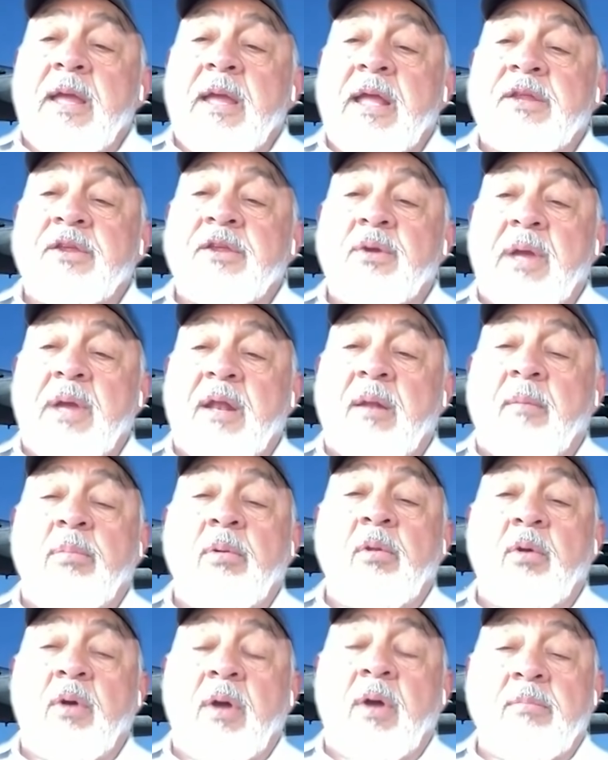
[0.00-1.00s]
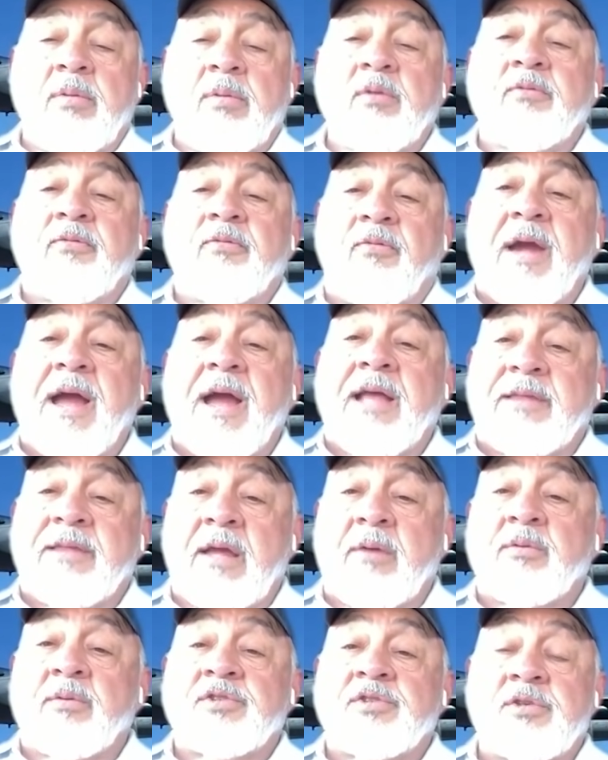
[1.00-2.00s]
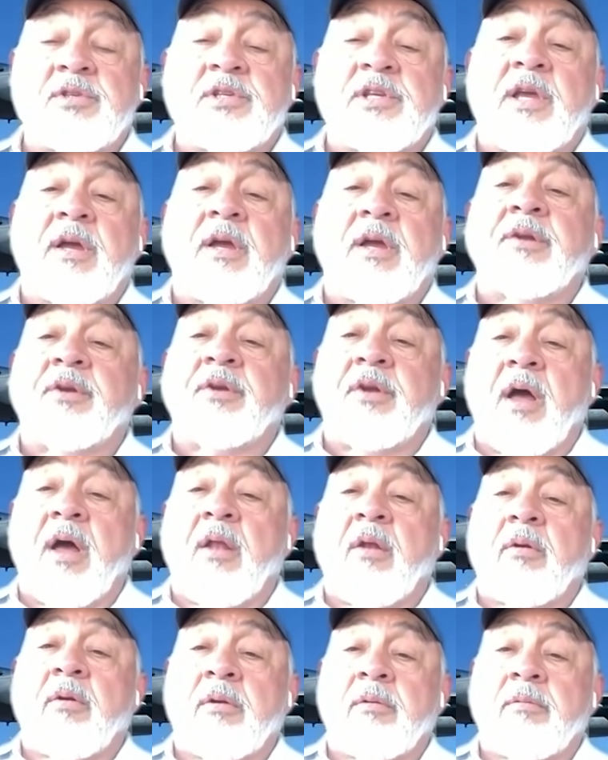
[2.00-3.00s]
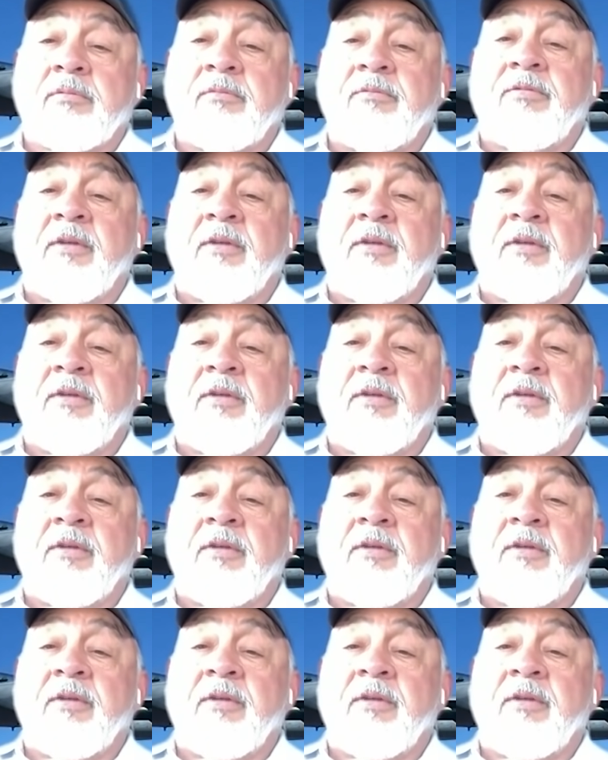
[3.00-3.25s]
and you had a blue on blue frat, that was usually a hundred dollar